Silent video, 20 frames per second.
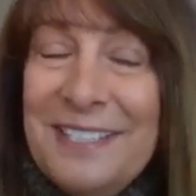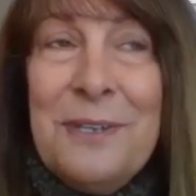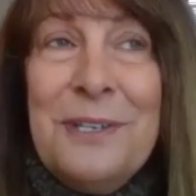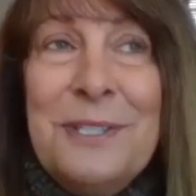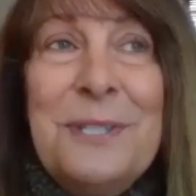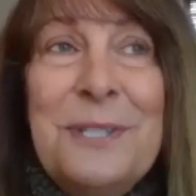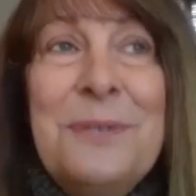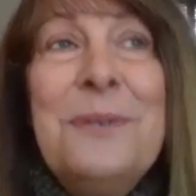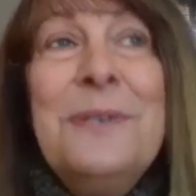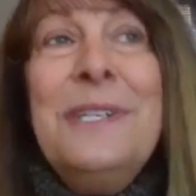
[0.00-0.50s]
You
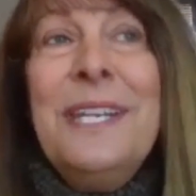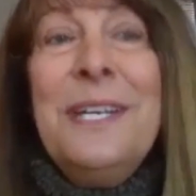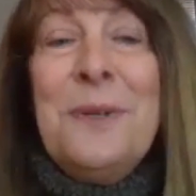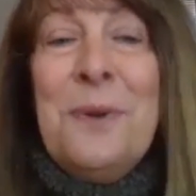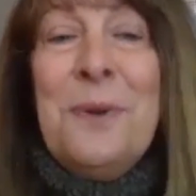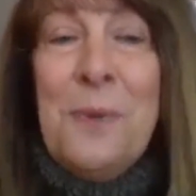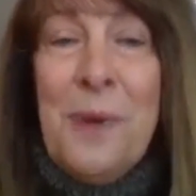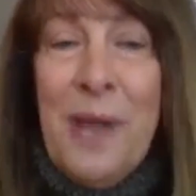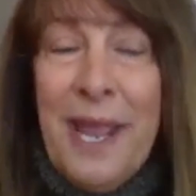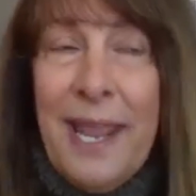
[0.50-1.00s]
can do it
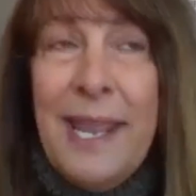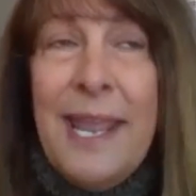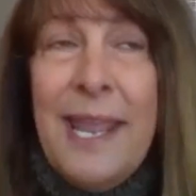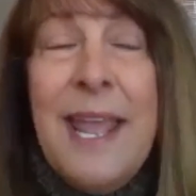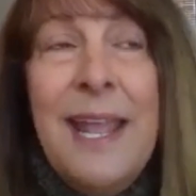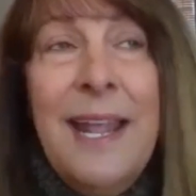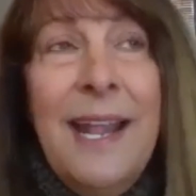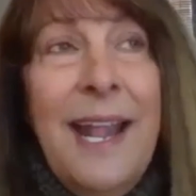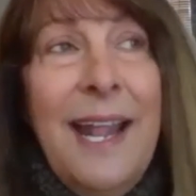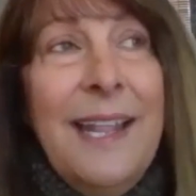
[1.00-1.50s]
in a
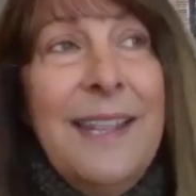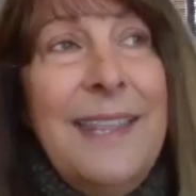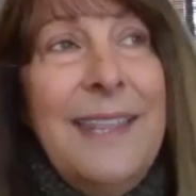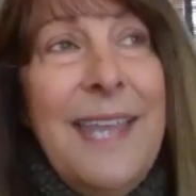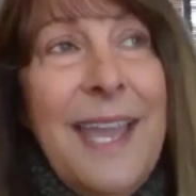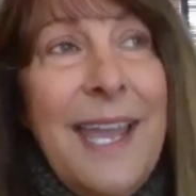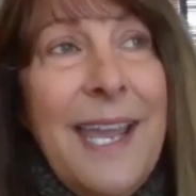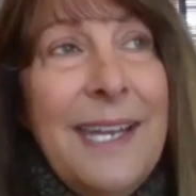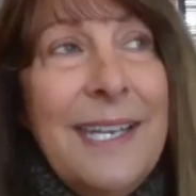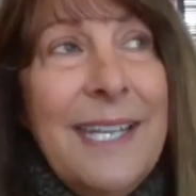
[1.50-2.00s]
way
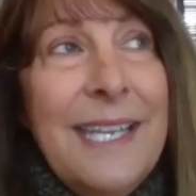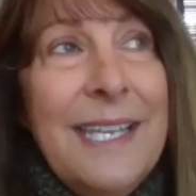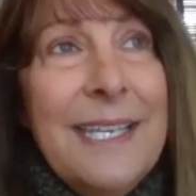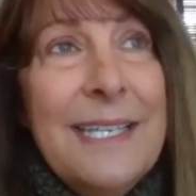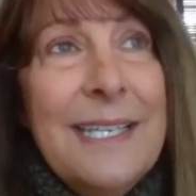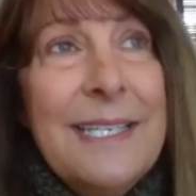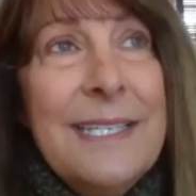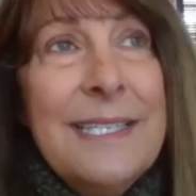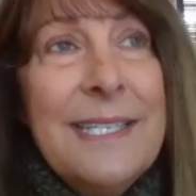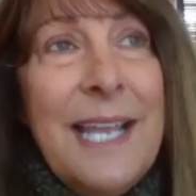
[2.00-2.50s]
that
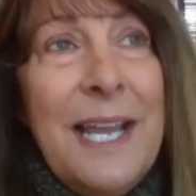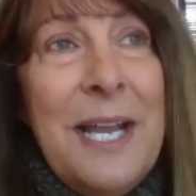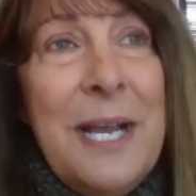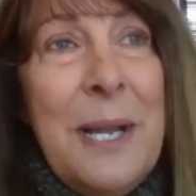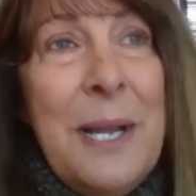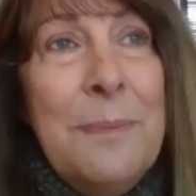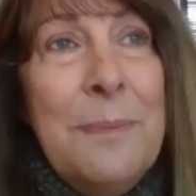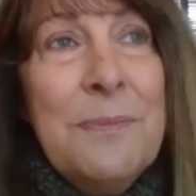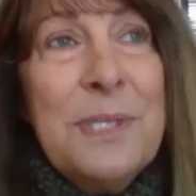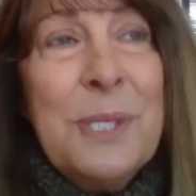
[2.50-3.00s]
is
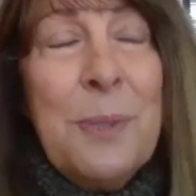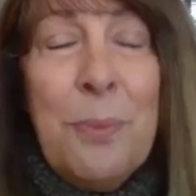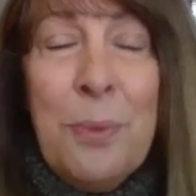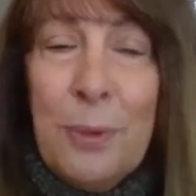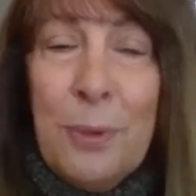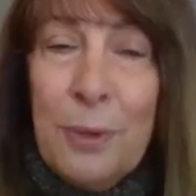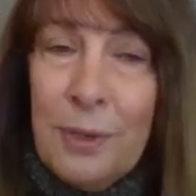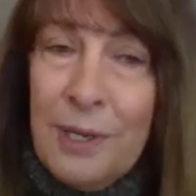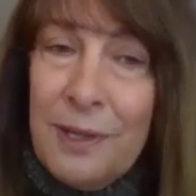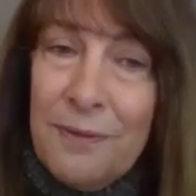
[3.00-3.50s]

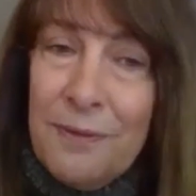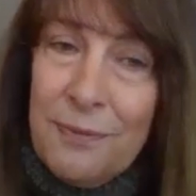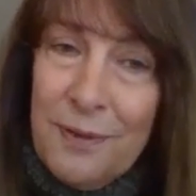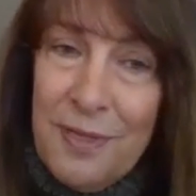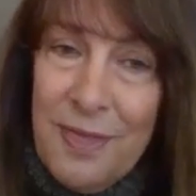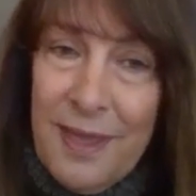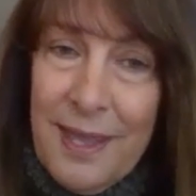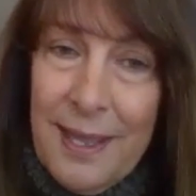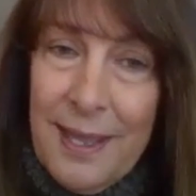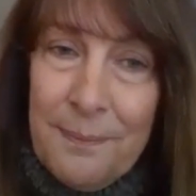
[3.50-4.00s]
supportive
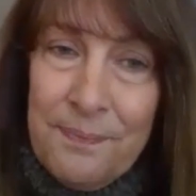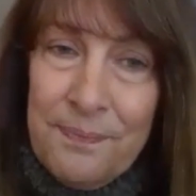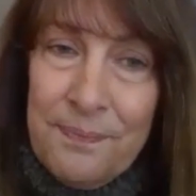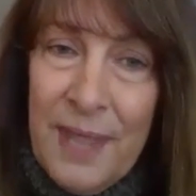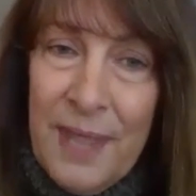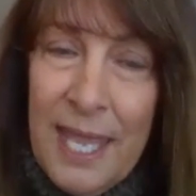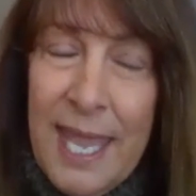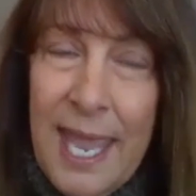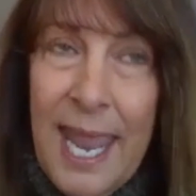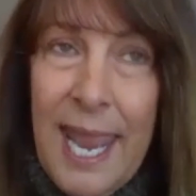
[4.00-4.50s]
for
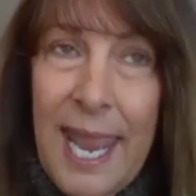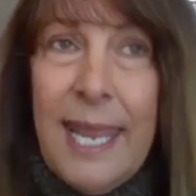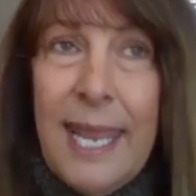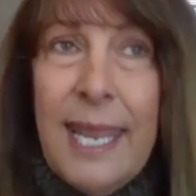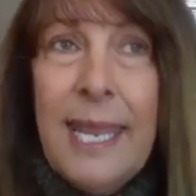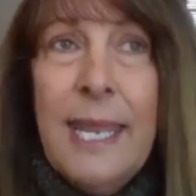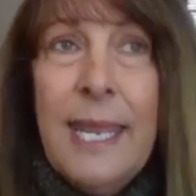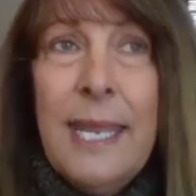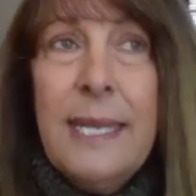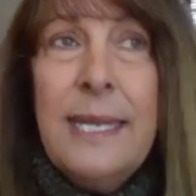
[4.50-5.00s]
them
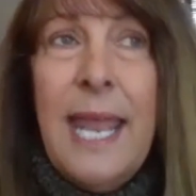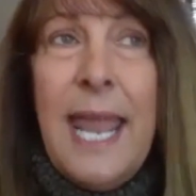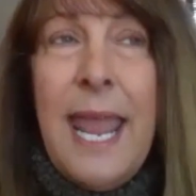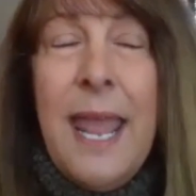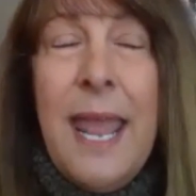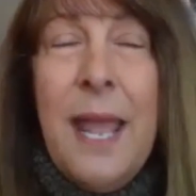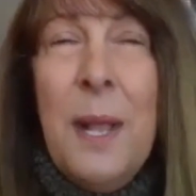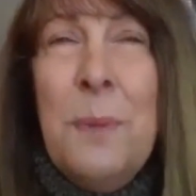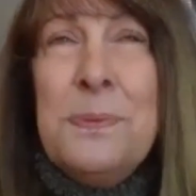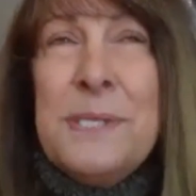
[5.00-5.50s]
and
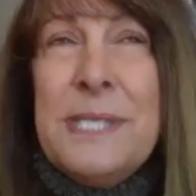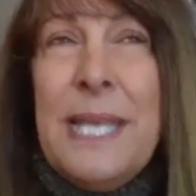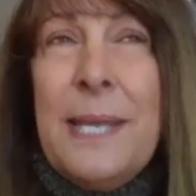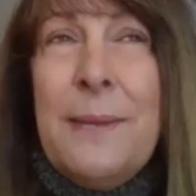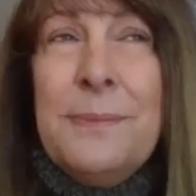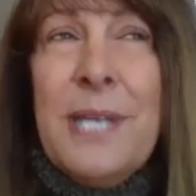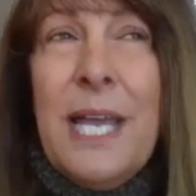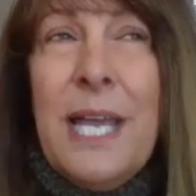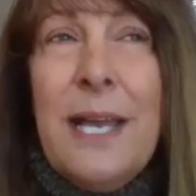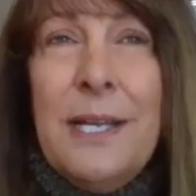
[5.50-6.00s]
helps
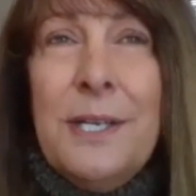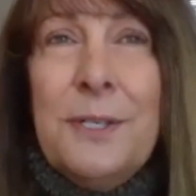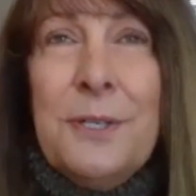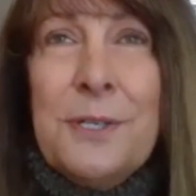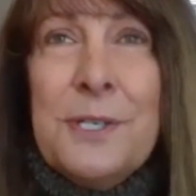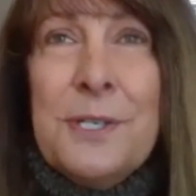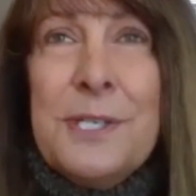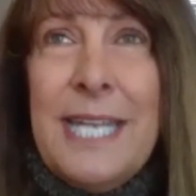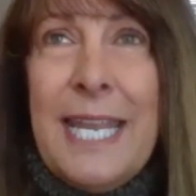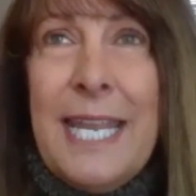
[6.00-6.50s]
them to
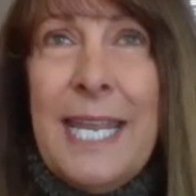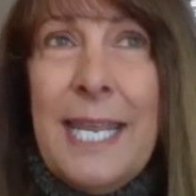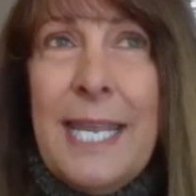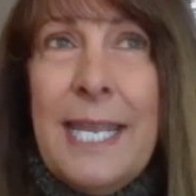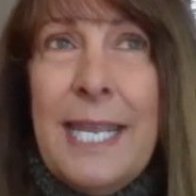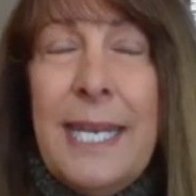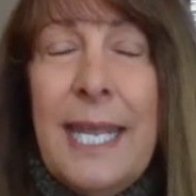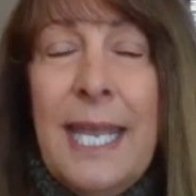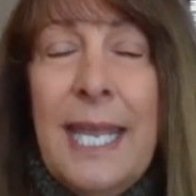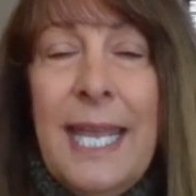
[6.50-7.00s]

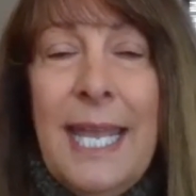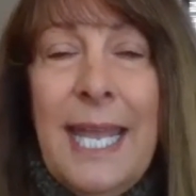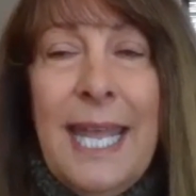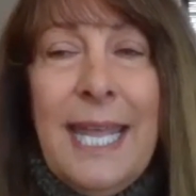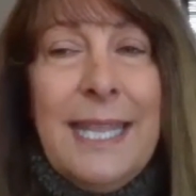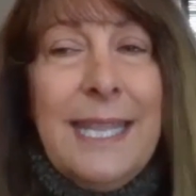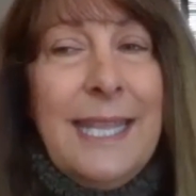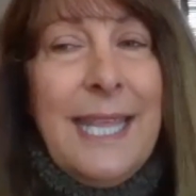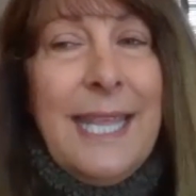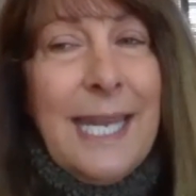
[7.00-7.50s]
understand
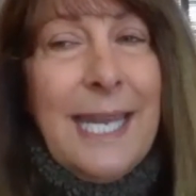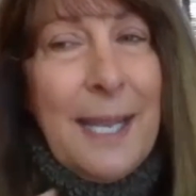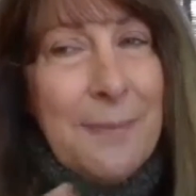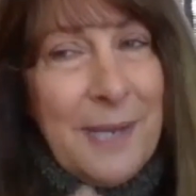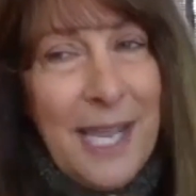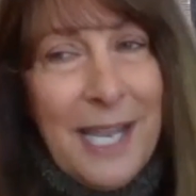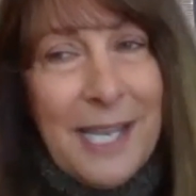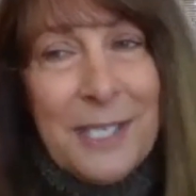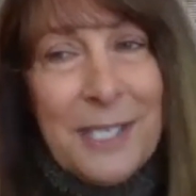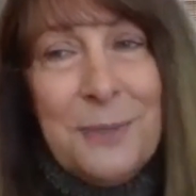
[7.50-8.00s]
that
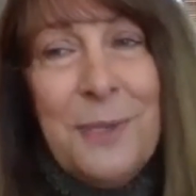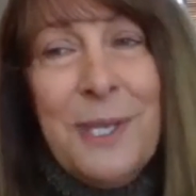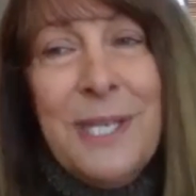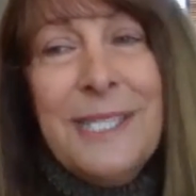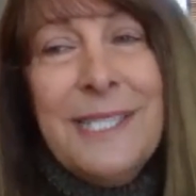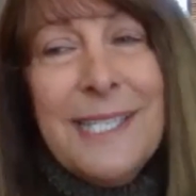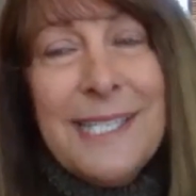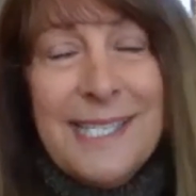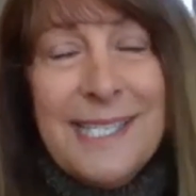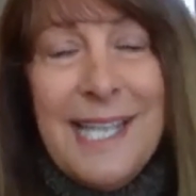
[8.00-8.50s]
I'm not
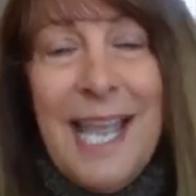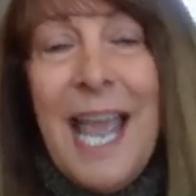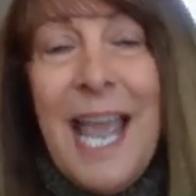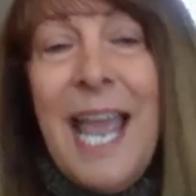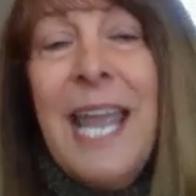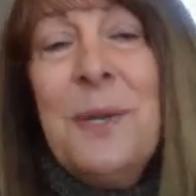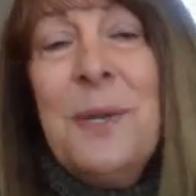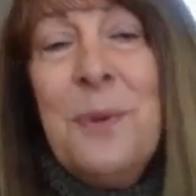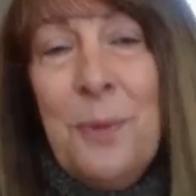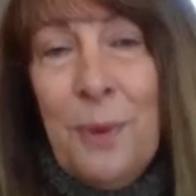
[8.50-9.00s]
doing
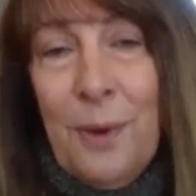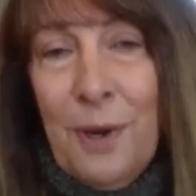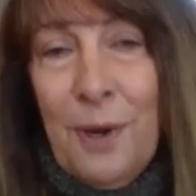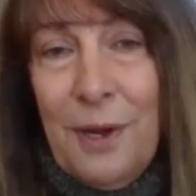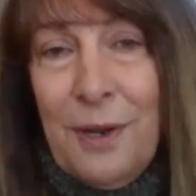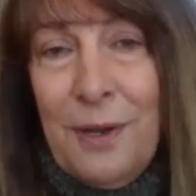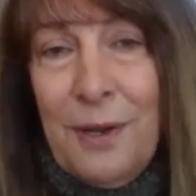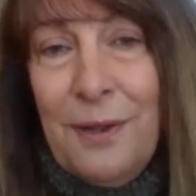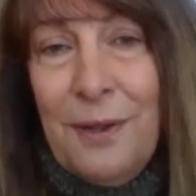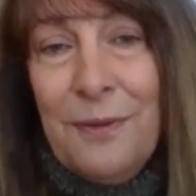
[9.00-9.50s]
design
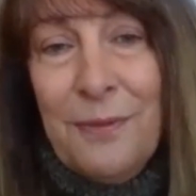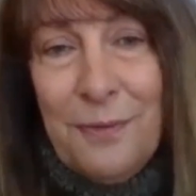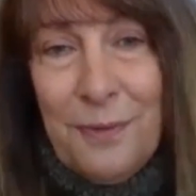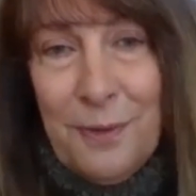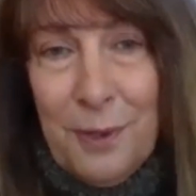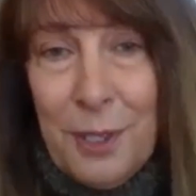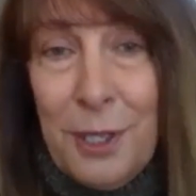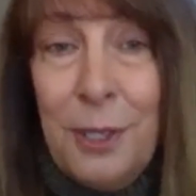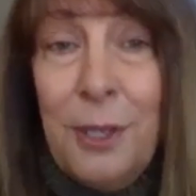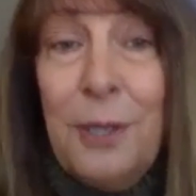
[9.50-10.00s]
work
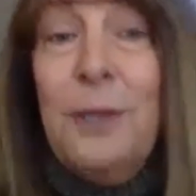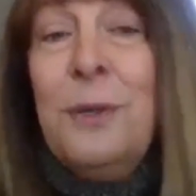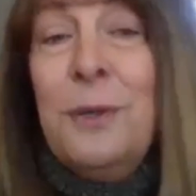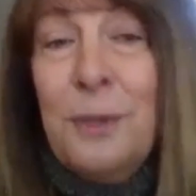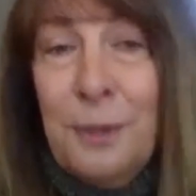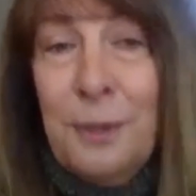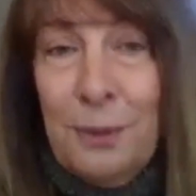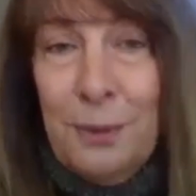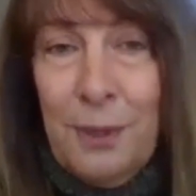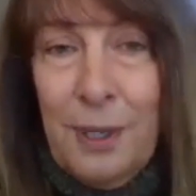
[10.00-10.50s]
for
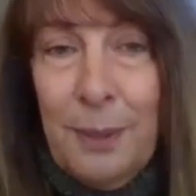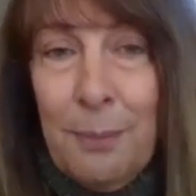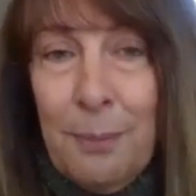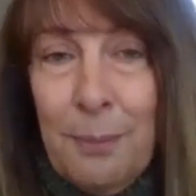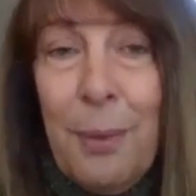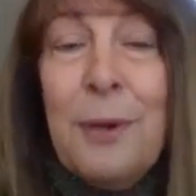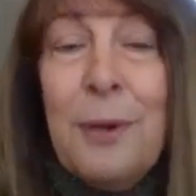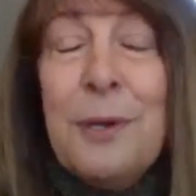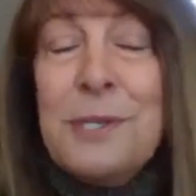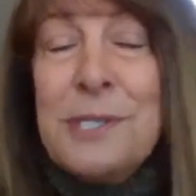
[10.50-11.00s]
you
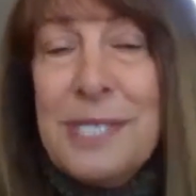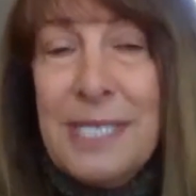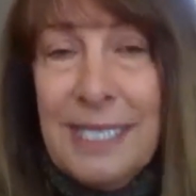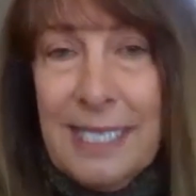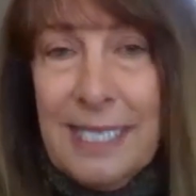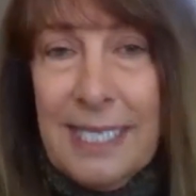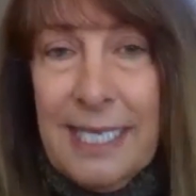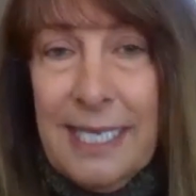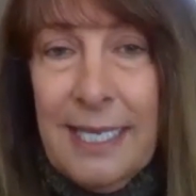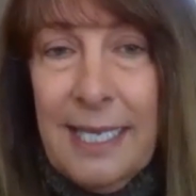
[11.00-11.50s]

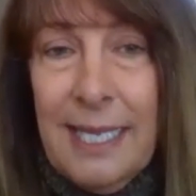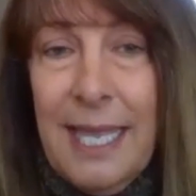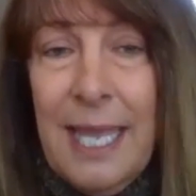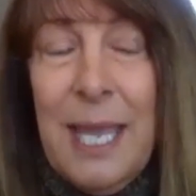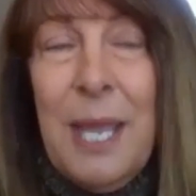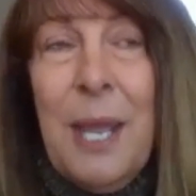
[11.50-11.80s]
personally,